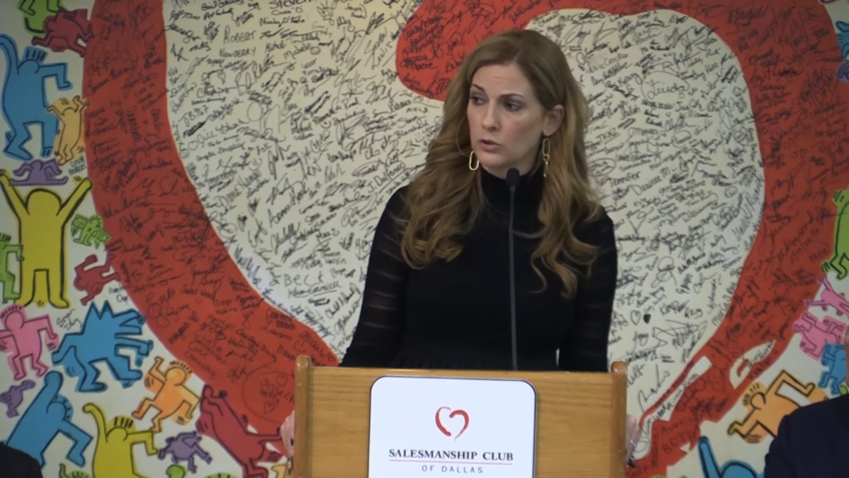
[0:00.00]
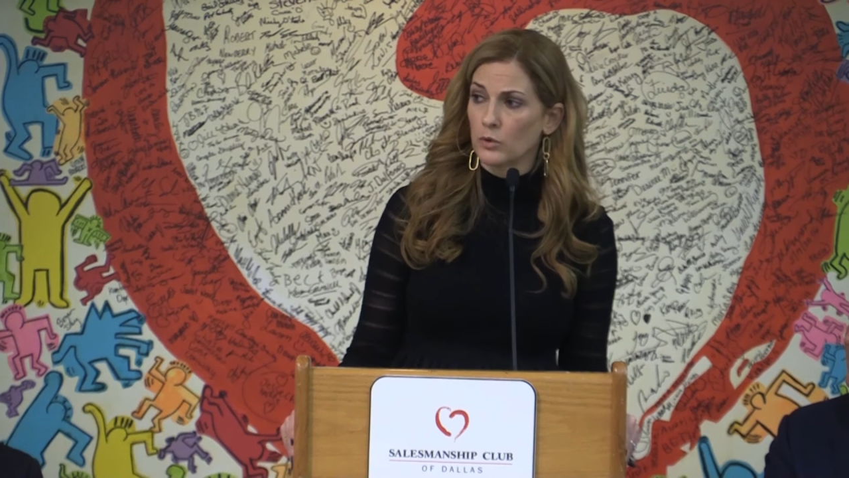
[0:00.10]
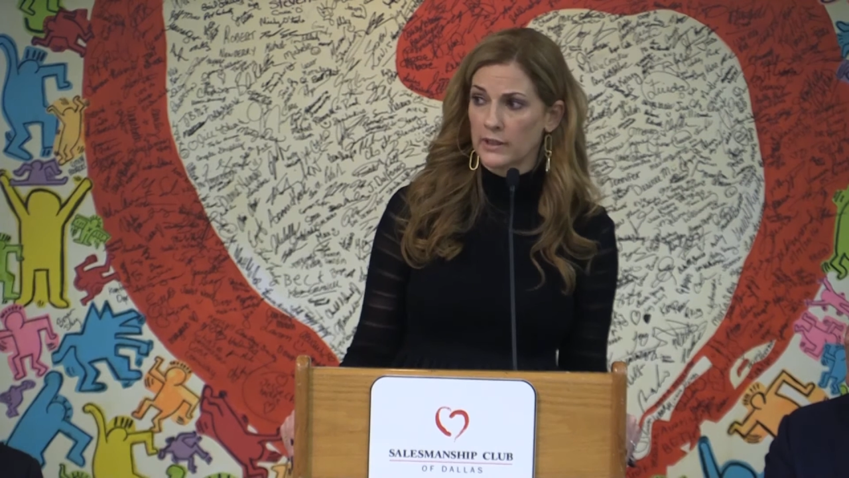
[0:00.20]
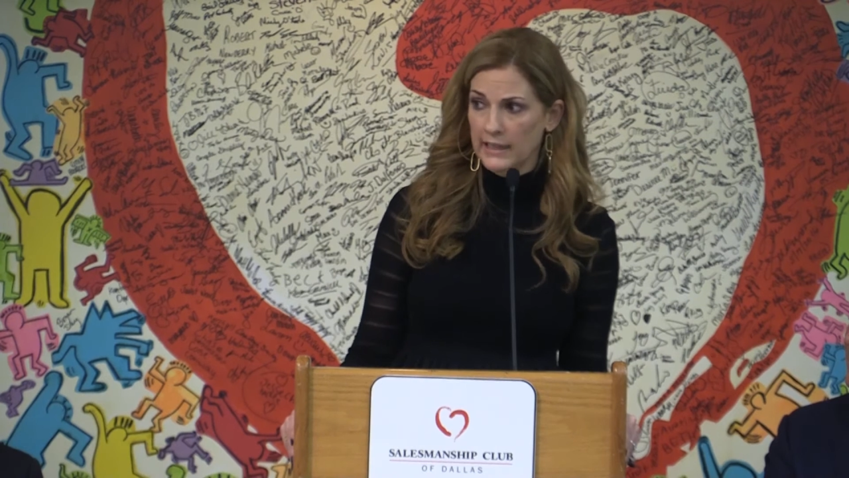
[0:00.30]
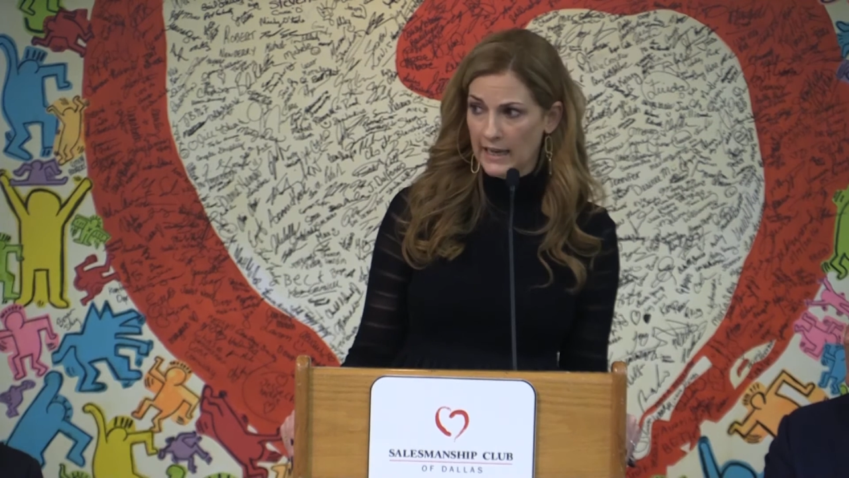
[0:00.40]

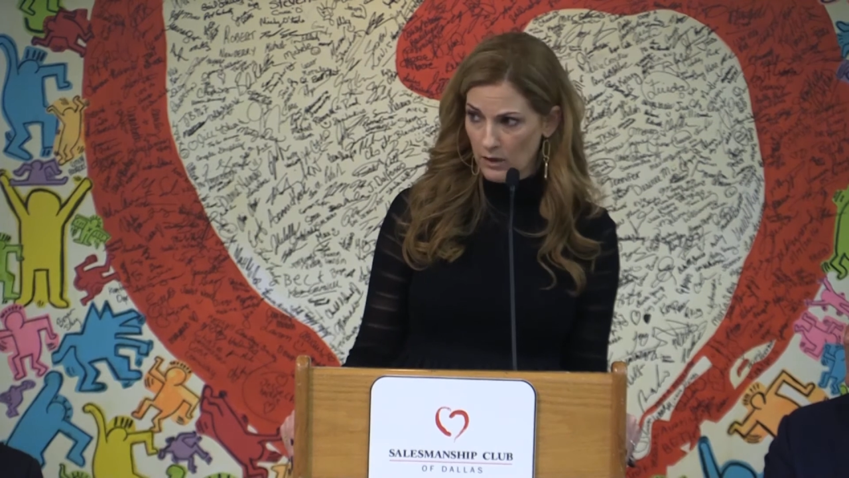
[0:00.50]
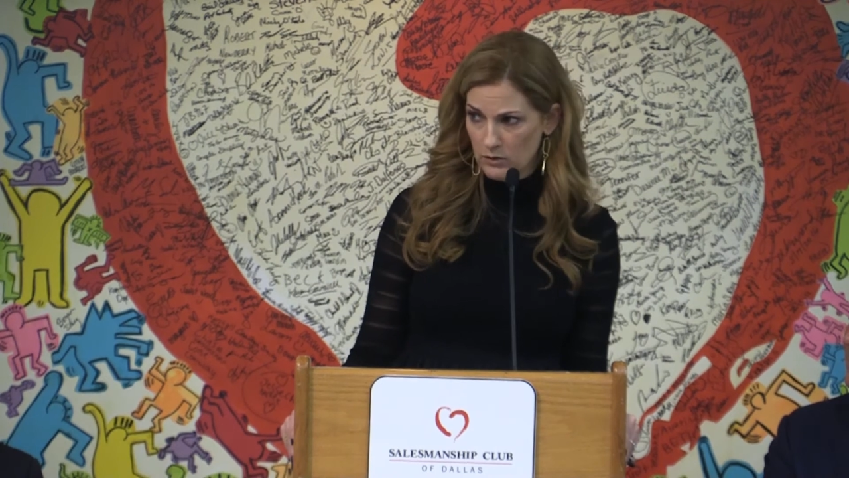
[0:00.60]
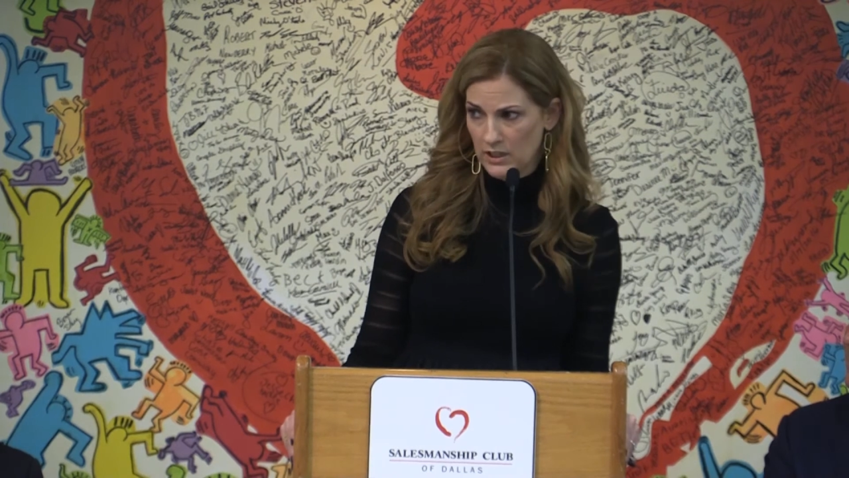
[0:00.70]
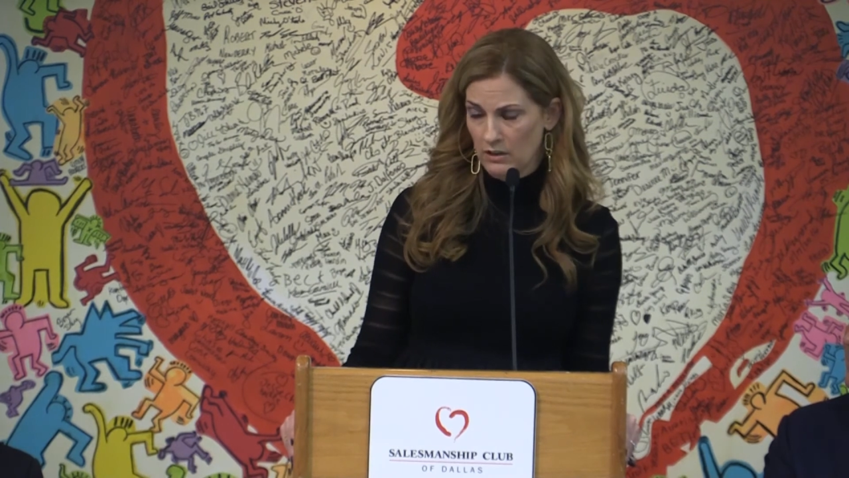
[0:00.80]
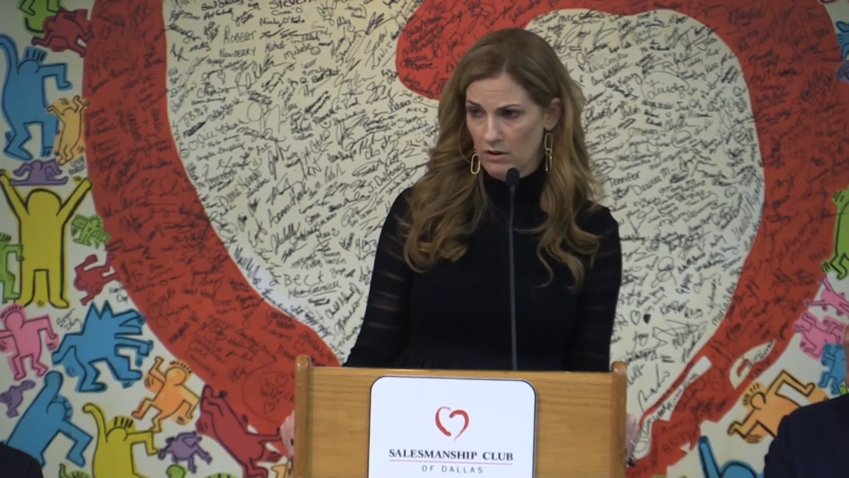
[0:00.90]
who are
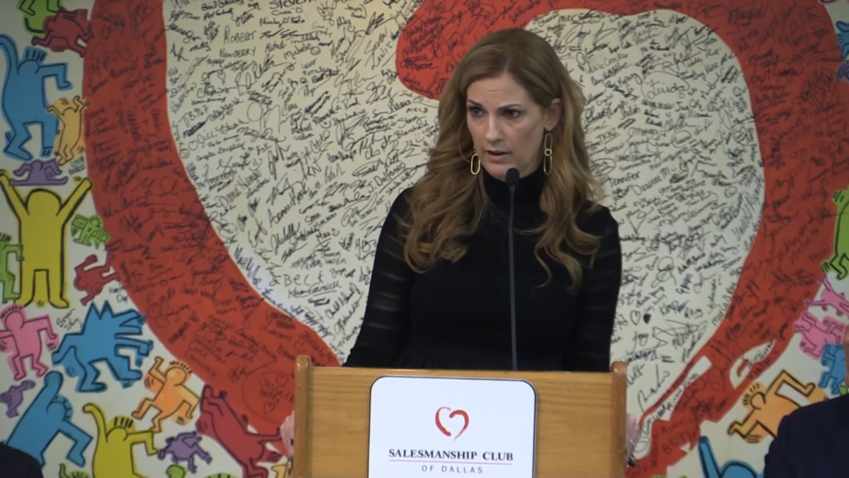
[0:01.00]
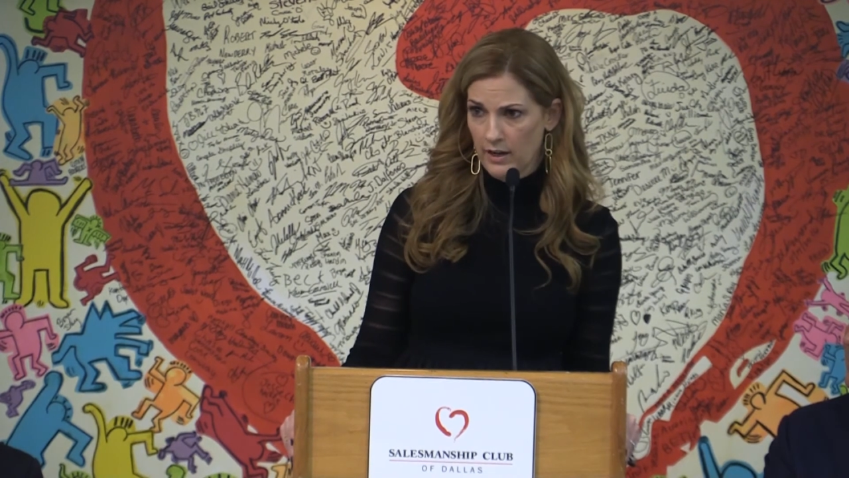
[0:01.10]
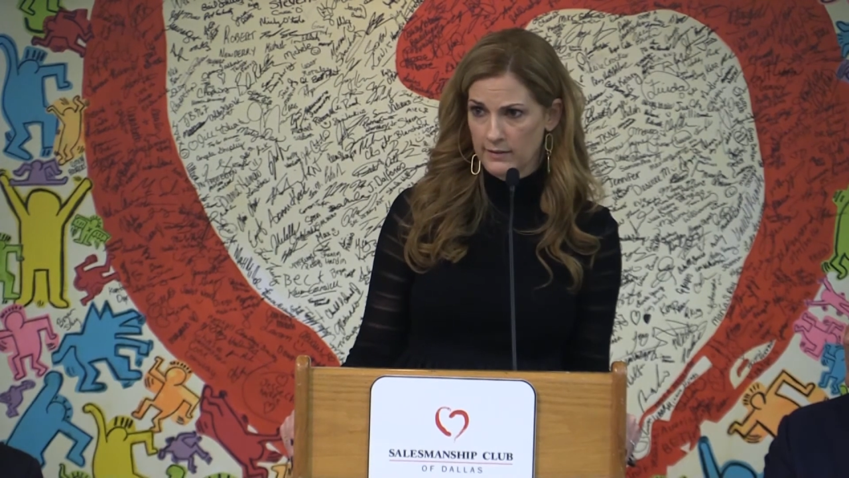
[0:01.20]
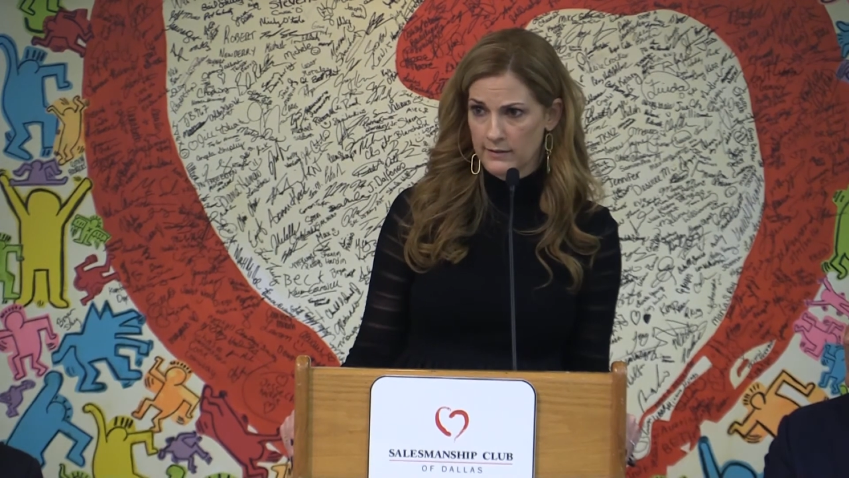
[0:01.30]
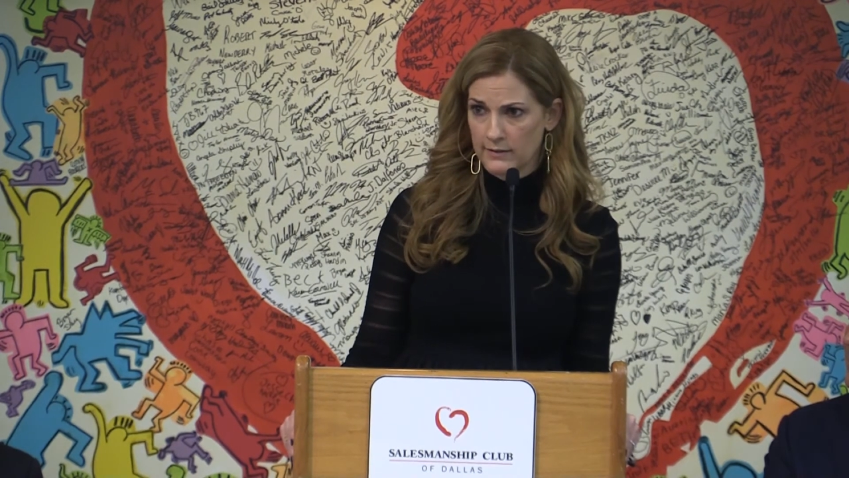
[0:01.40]
counting on
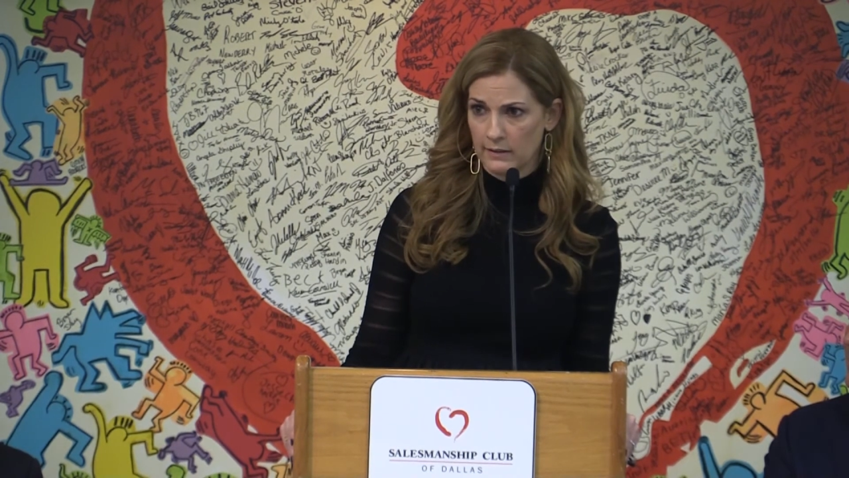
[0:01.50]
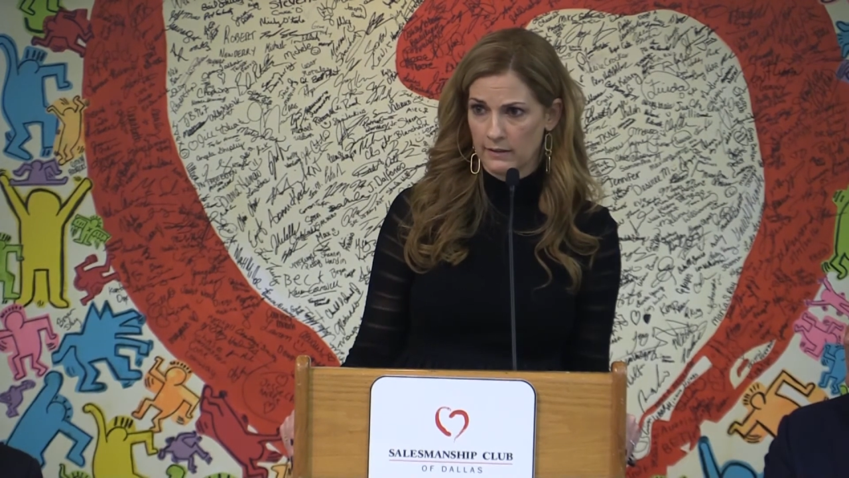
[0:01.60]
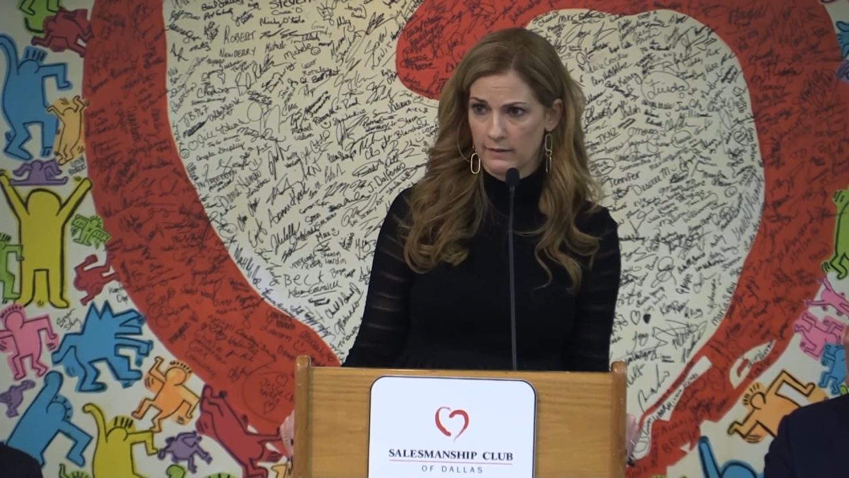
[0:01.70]
us.